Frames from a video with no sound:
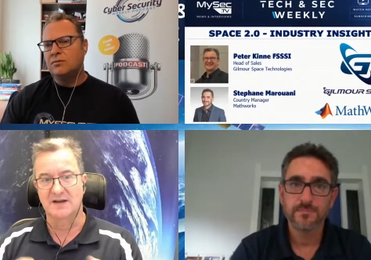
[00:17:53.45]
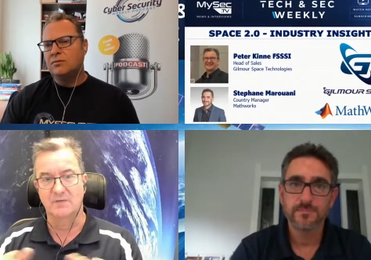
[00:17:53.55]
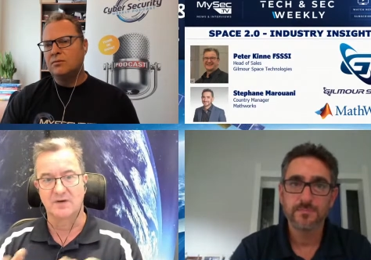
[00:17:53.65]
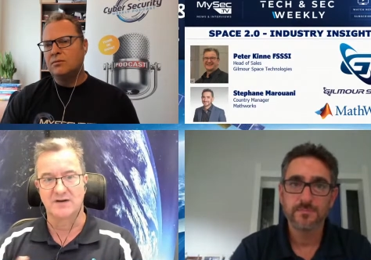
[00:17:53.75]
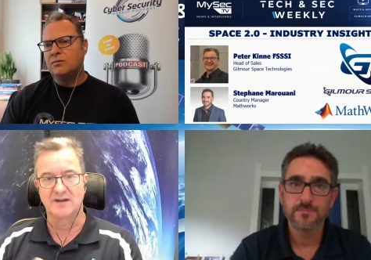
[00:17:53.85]
Speaker 1: and
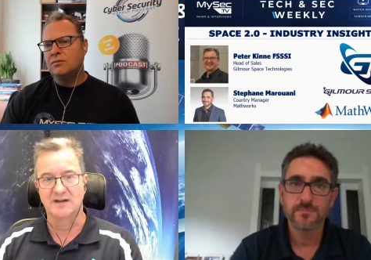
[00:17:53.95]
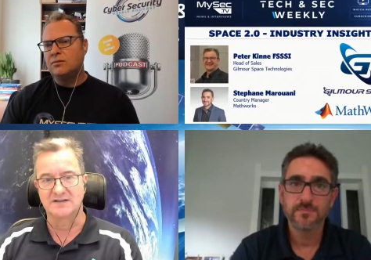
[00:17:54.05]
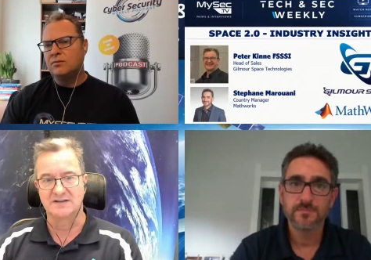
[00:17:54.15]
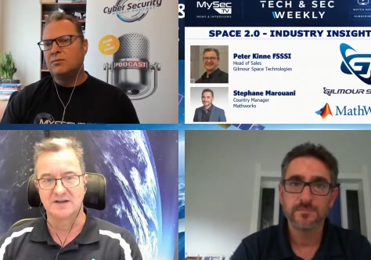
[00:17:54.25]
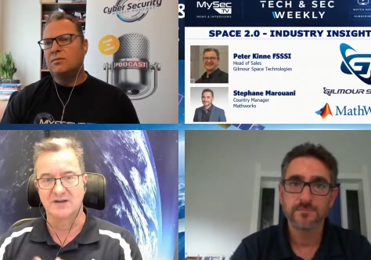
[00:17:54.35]
where it needs
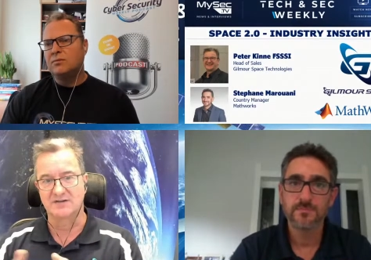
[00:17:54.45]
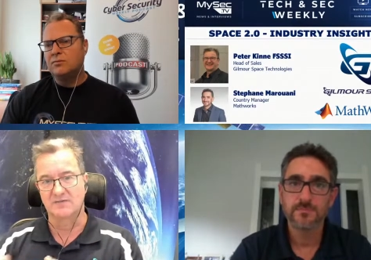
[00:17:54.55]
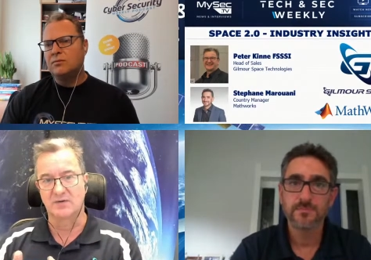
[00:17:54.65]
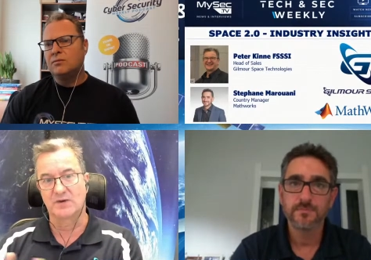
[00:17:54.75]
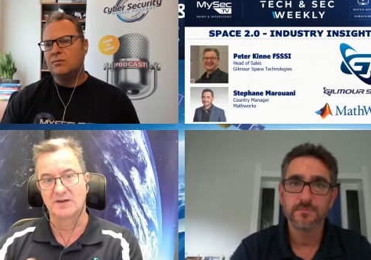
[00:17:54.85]
to go to
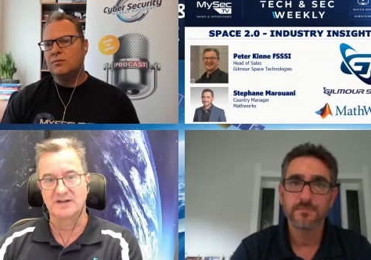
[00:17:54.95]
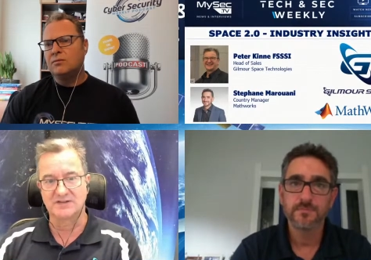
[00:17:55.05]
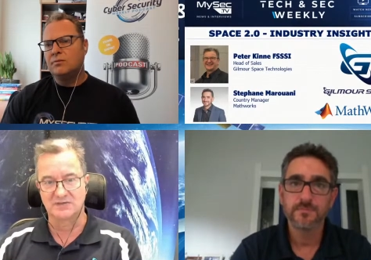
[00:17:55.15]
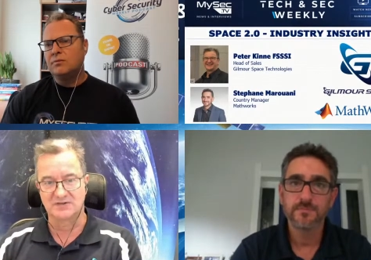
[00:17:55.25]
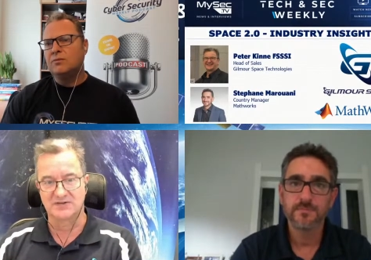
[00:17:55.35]
where, what it
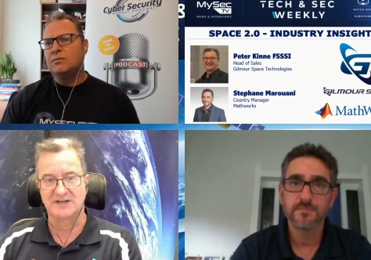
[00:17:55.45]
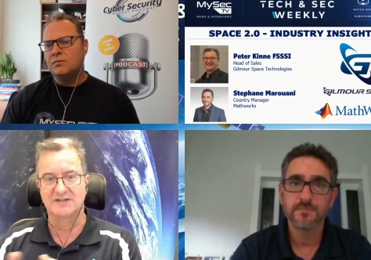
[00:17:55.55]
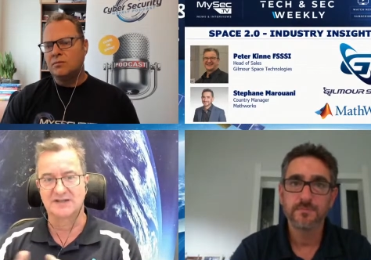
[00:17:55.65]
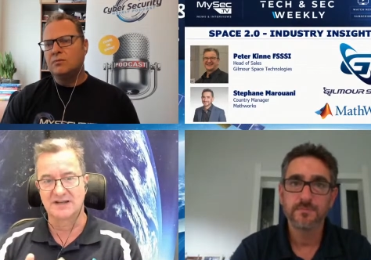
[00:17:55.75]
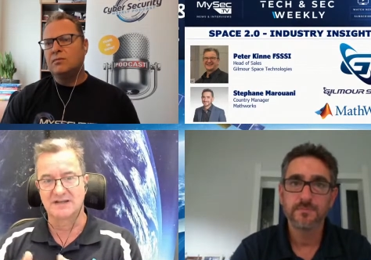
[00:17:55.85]
needs to
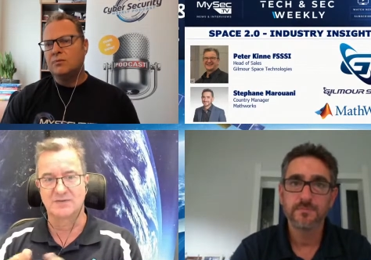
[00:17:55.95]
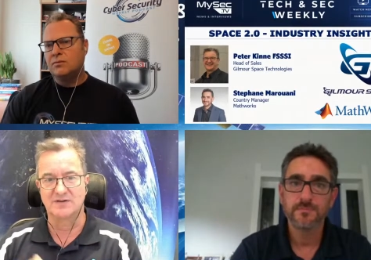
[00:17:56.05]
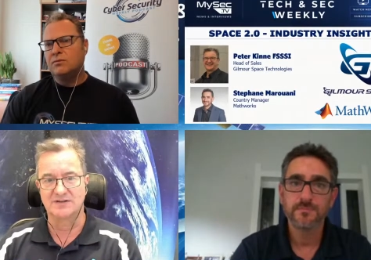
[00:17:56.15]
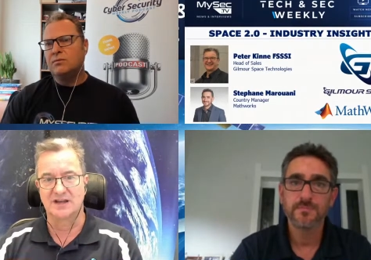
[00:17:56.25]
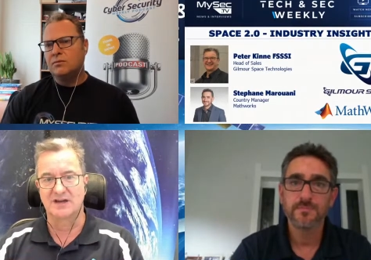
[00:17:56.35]
adjust to get to
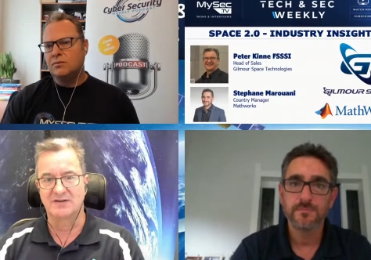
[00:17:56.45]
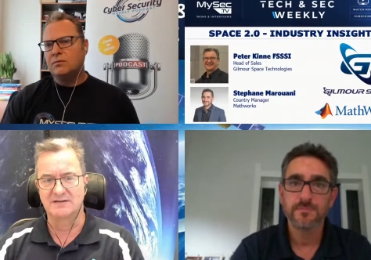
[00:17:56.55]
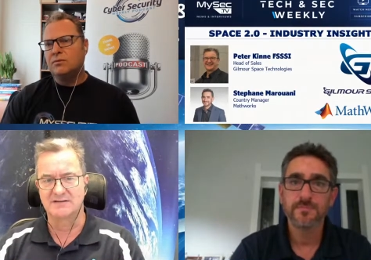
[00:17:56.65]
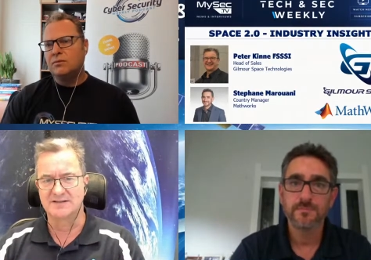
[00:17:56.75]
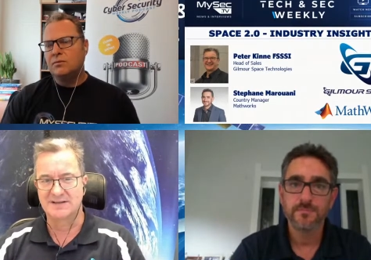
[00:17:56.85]
where it's
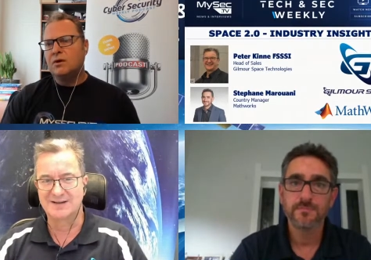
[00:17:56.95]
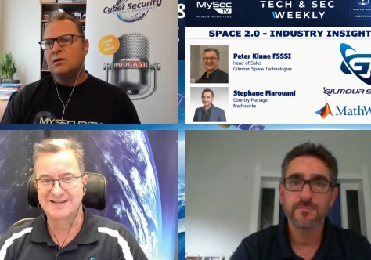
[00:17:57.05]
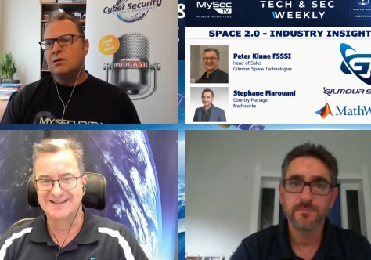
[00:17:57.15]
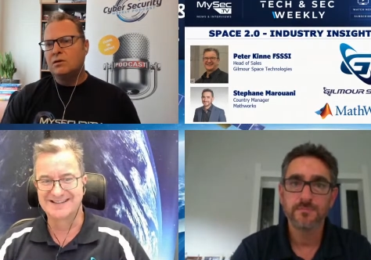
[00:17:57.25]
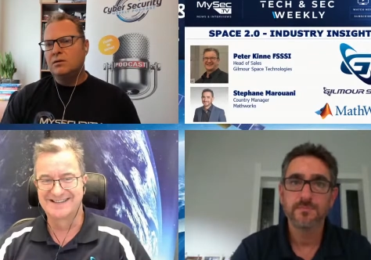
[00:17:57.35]
going. Does that
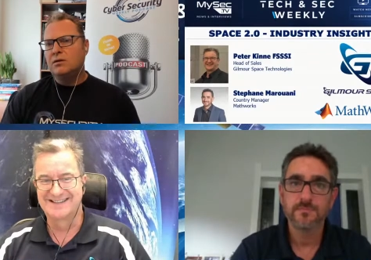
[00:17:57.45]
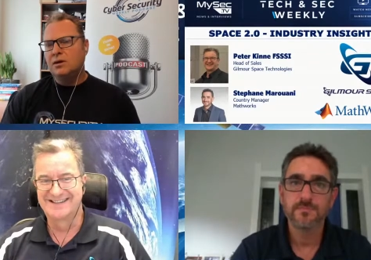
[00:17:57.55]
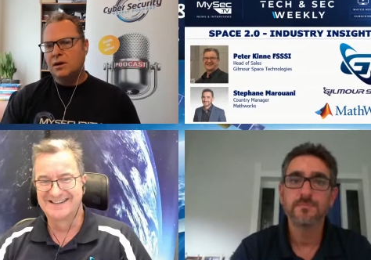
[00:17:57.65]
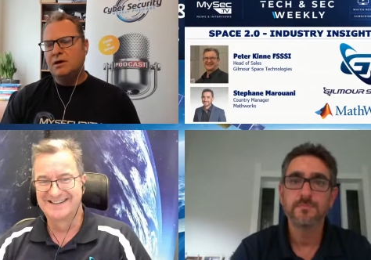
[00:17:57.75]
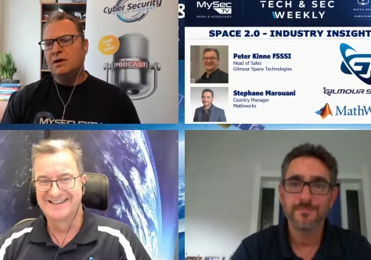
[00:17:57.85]
make sense?
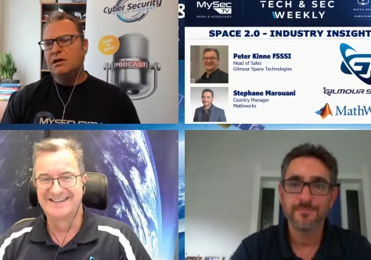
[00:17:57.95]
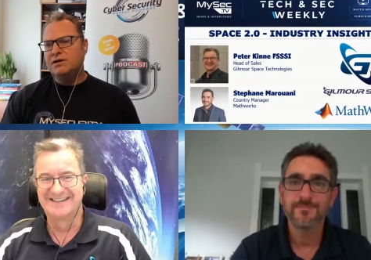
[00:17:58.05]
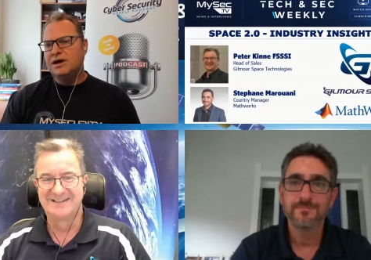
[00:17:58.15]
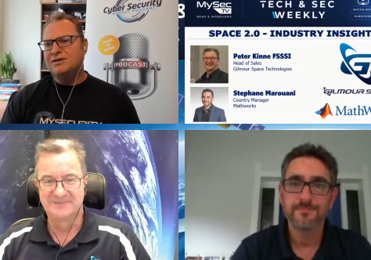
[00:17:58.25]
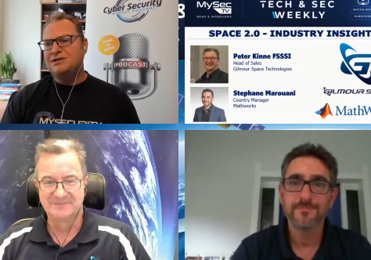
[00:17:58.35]
Speaker 2: Yeah,
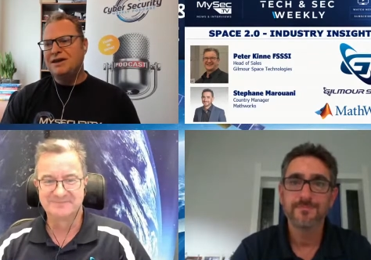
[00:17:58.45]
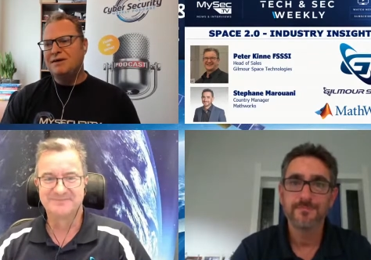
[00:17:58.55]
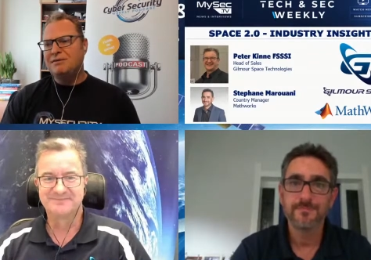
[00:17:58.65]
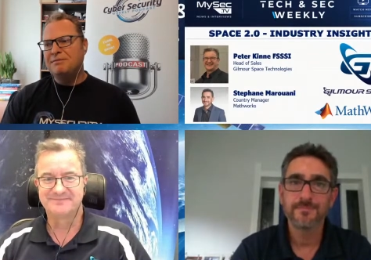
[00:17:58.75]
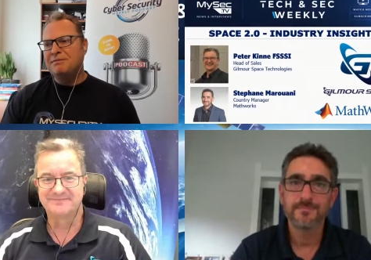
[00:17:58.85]
it does.
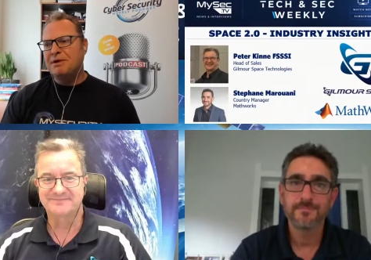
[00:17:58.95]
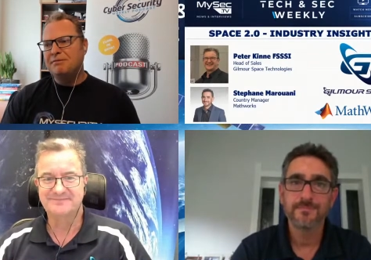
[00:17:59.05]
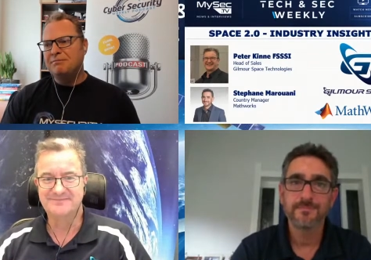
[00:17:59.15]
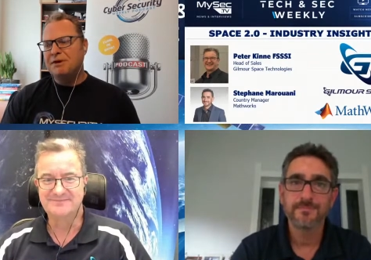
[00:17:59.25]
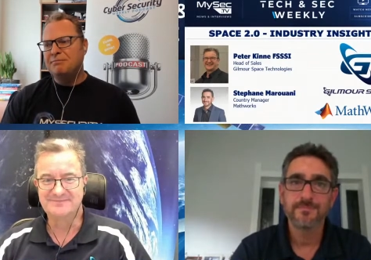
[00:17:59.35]
And I
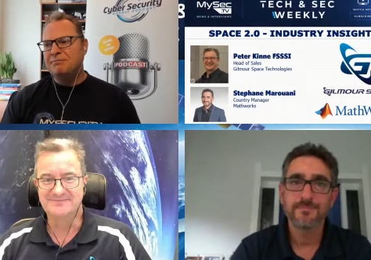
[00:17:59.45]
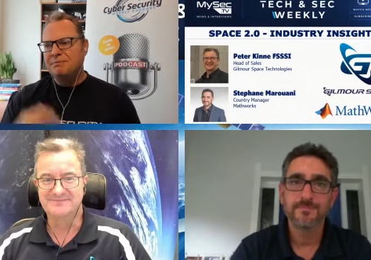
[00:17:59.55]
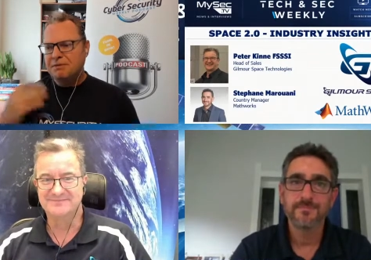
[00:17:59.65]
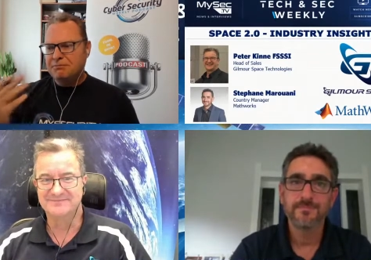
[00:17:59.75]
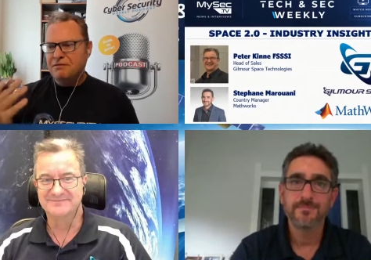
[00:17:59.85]
my my
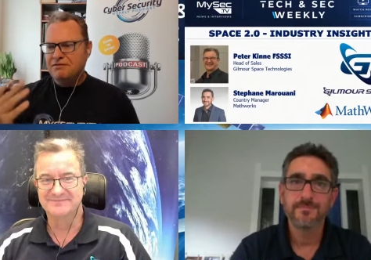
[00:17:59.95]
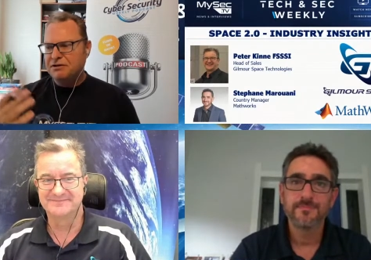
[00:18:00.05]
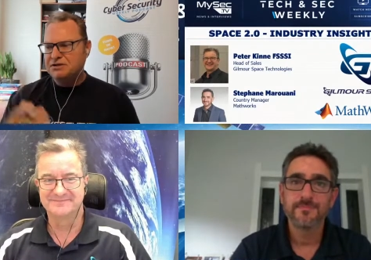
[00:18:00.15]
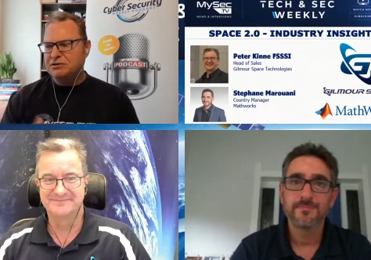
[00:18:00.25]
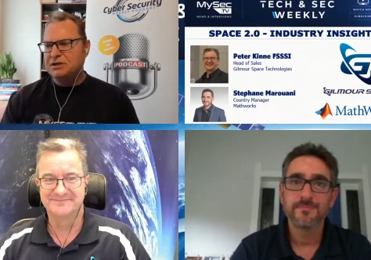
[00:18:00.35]
my
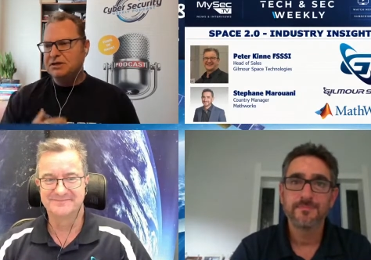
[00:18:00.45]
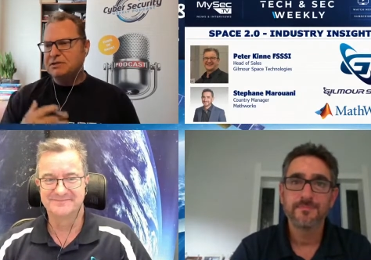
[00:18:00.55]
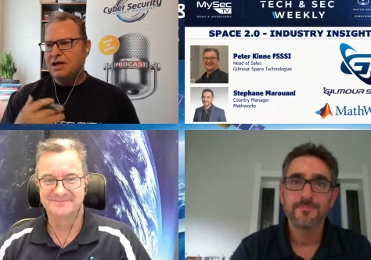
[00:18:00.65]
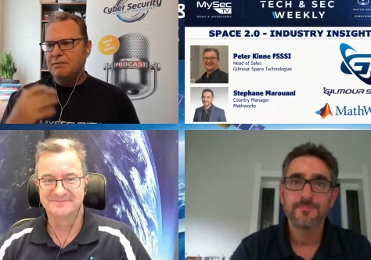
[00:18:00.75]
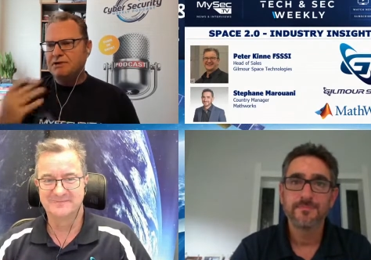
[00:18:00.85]
first thought
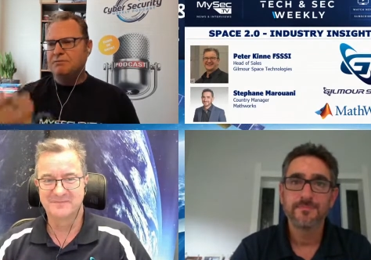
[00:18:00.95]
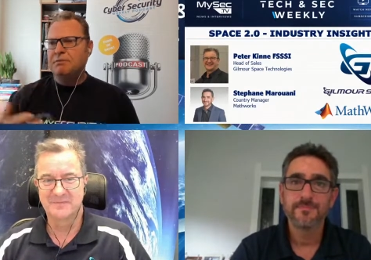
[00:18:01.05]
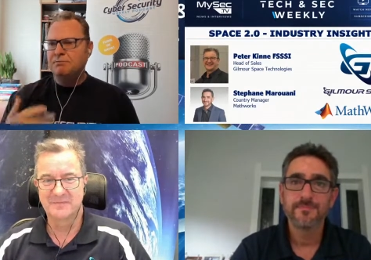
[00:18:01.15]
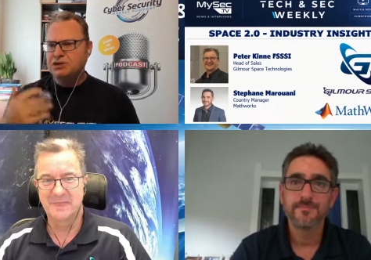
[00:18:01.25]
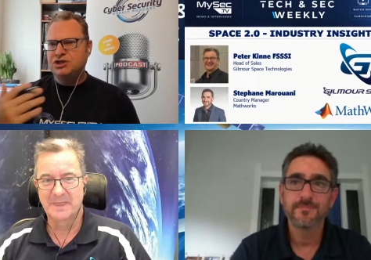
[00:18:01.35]
is how much
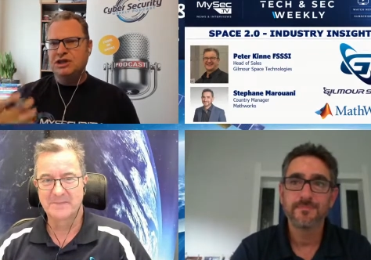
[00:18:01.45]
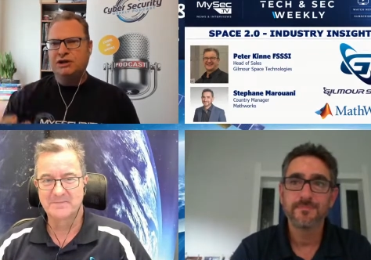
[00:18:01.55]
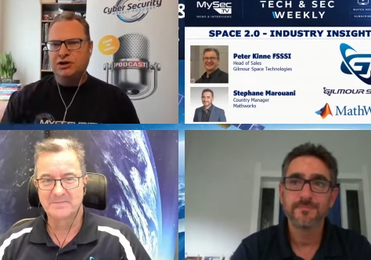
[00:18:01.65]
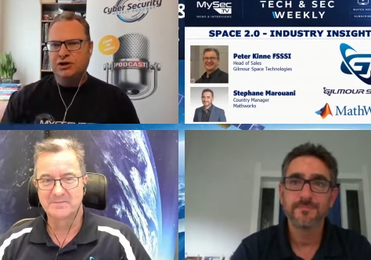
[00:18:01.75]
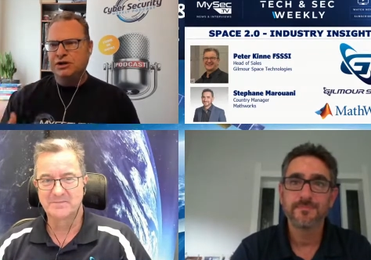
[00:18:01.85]

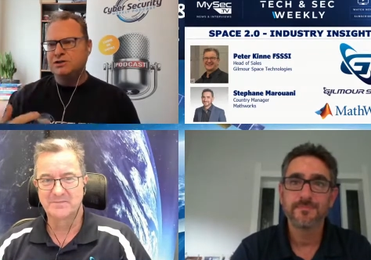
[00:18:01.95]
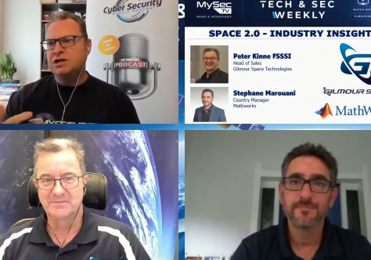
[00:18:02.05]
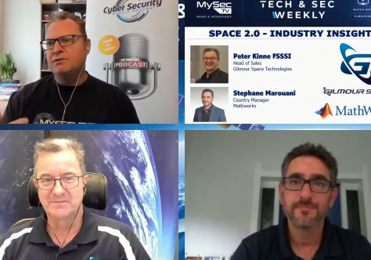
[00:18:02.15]
machine learning is